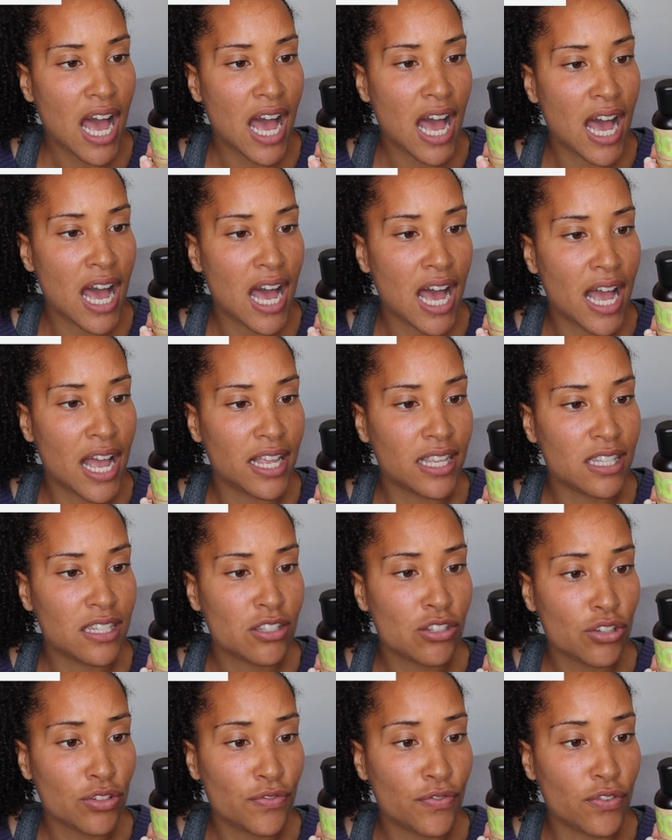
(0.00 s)
and
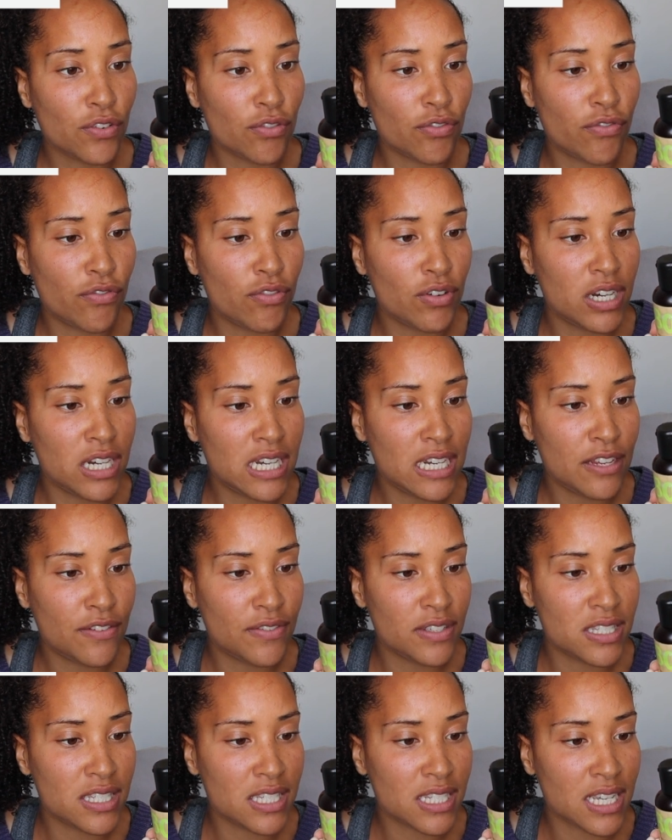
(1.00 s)
it's good for
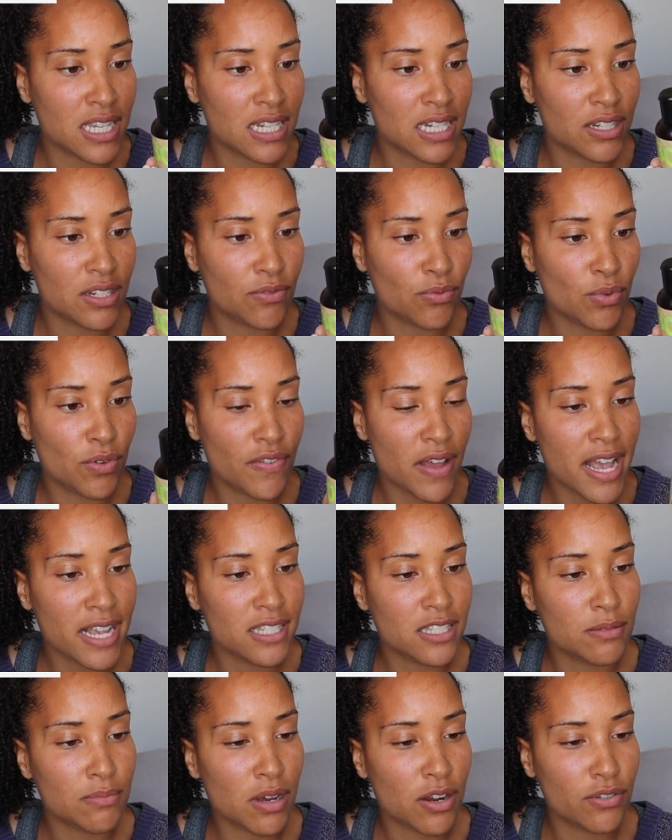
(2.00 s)
relieving skin with
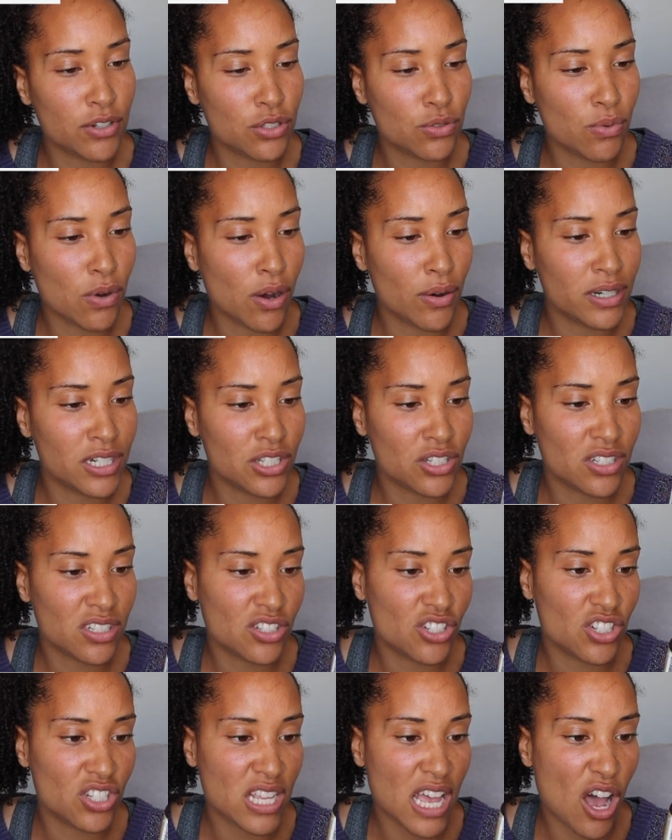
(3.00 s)
eczema as well, and
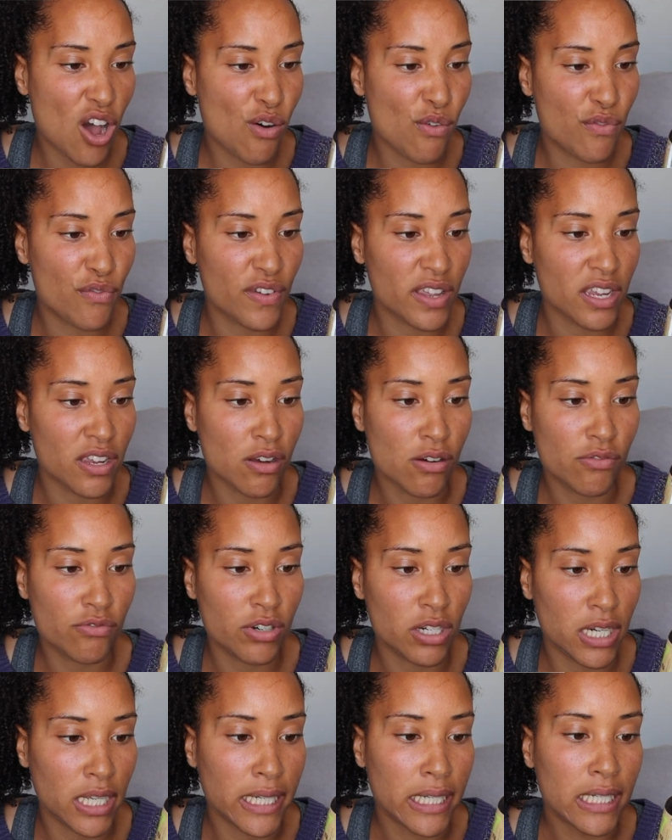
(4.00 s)
it's just healthy,
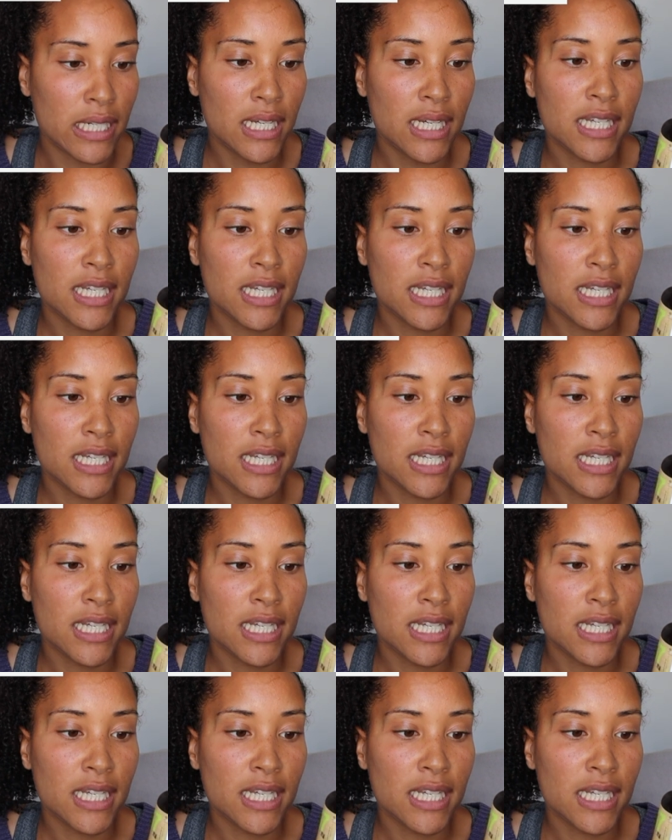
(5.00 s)
really,